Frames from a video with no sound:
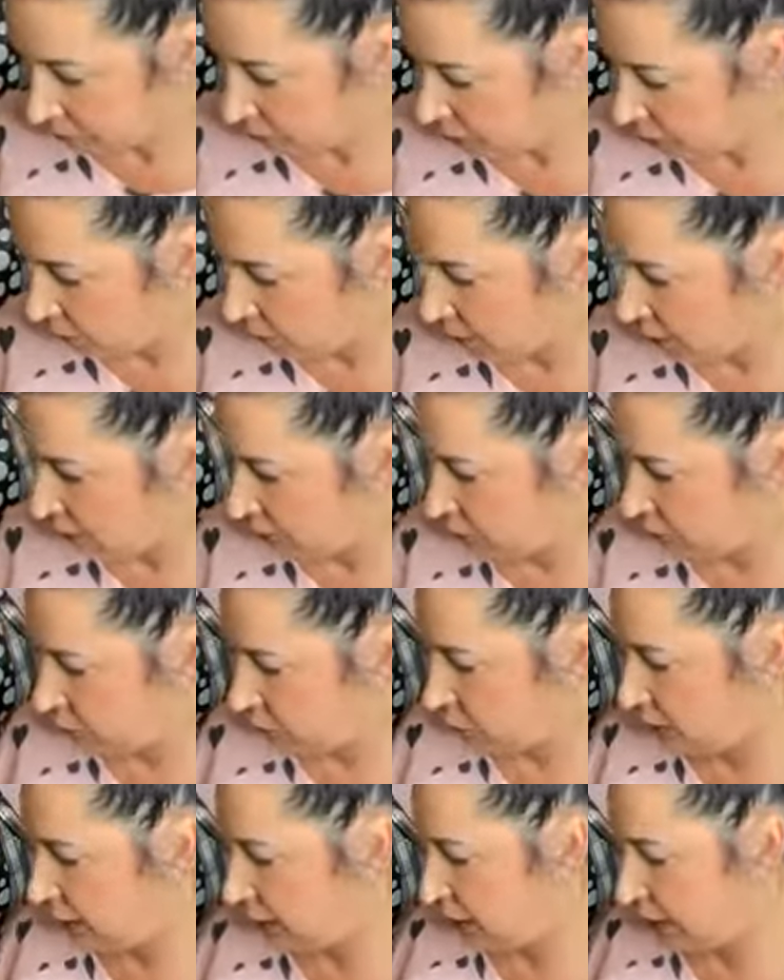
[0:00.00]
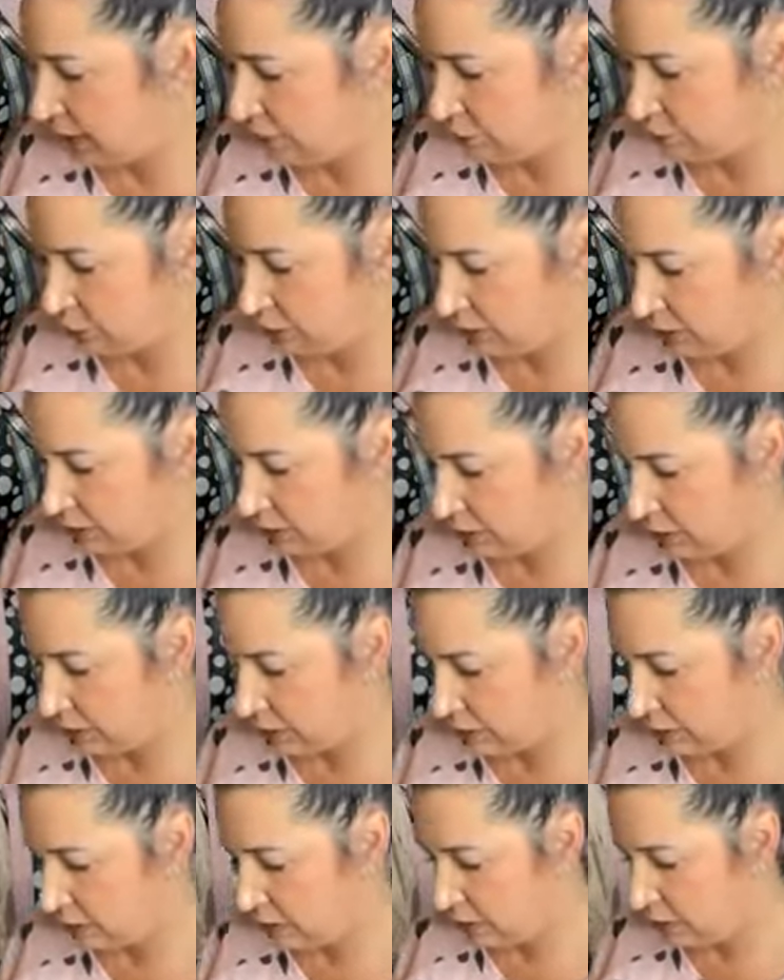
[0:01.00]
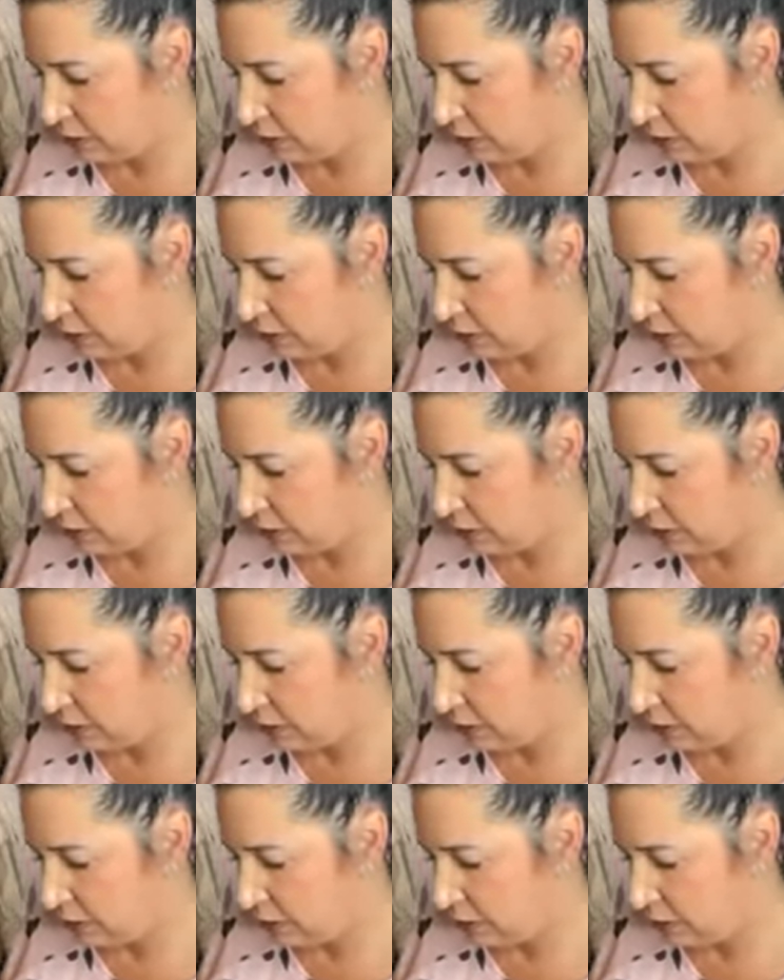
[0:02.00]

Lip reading: I don't have a certain name for these things.